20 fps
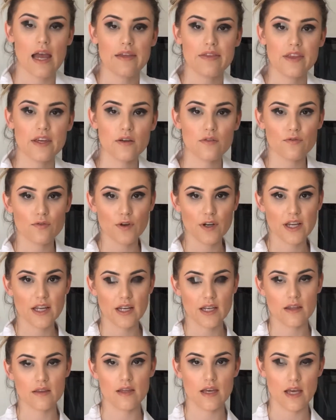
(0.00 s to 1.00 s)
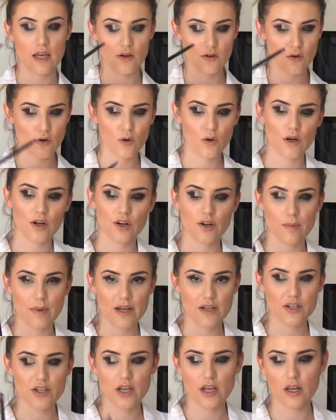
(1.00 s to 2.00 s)
I think for getting the inner corner, I'm
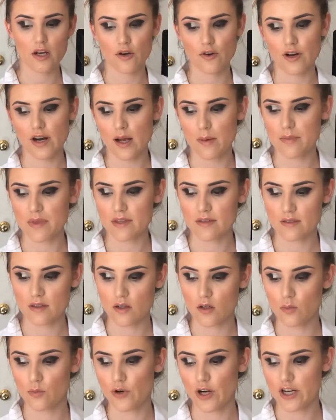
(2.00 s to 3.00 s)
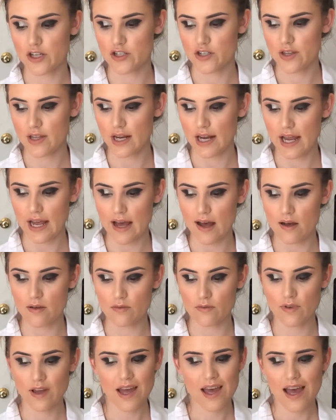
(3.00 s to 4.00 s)
actually gonna grab this little brush that I
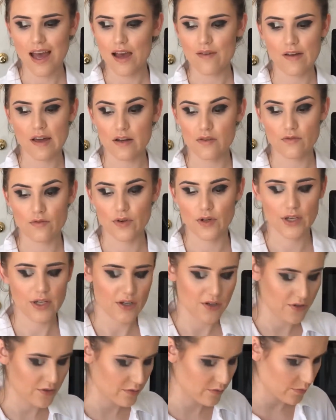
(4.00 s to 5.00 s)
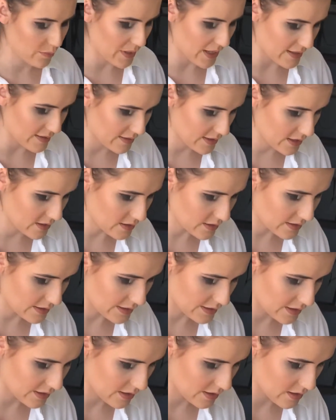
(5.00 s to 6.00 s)
have. I've had it for years from
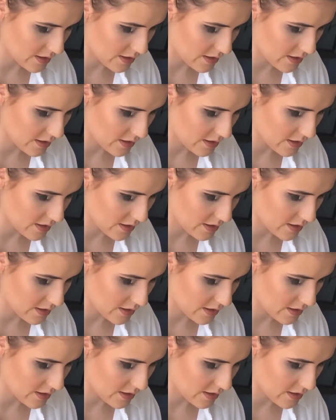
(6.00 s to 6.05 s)
Essence.